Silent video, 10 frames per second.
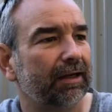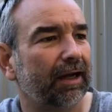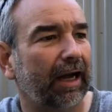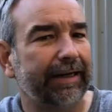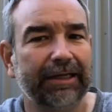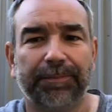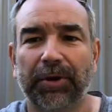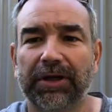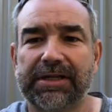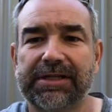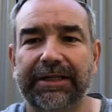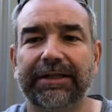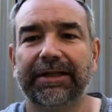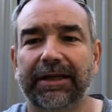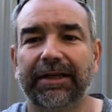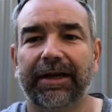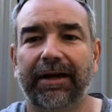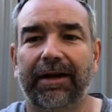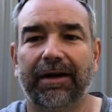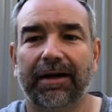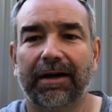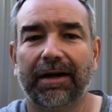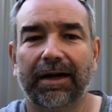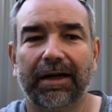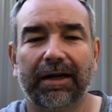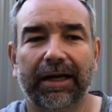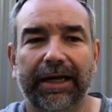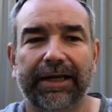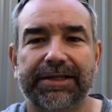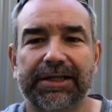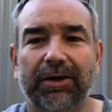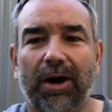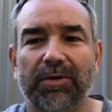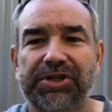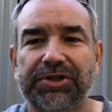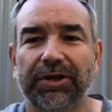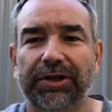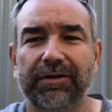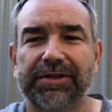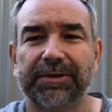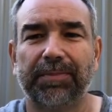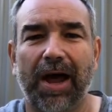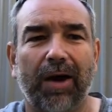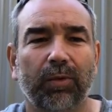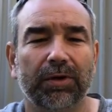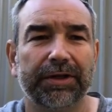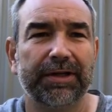I need to put a ceiling in there, and so I was just going to use some plywood,